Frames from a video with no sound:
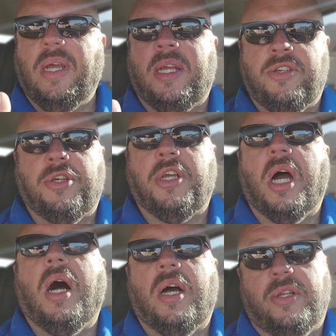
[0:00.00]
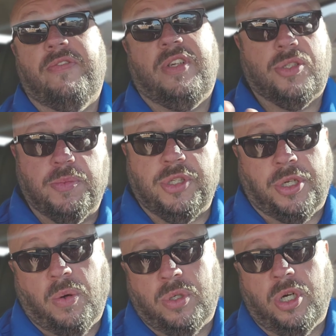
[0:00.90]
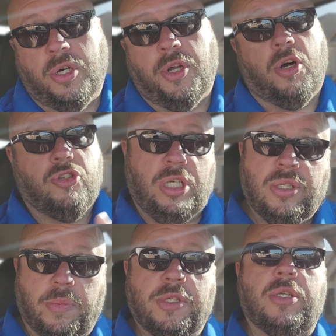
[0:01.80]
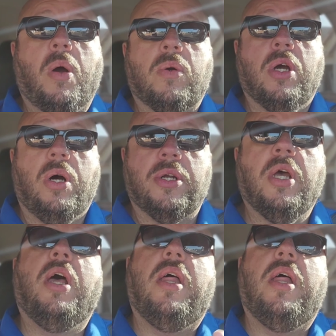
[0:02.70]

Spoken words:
in your yard, if he's up to no good or she's up to no good,